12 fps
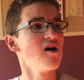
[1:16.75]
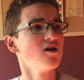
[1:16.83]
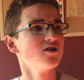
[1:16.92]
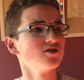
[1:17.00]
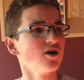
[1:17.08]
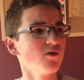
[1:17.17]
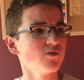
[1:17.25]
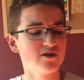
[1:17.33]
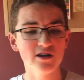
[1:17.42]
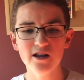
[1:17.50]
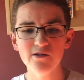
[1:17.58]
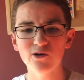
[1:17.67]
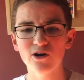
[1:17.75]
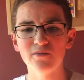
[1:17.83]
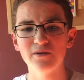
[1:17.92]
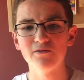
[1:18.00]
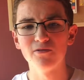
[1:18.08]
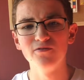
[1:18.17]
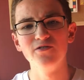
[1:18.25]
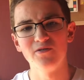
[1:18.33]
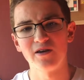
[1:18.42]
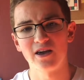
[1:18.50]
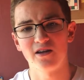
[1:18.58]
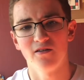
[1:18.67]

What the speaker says: So today we're going to be reviewing it.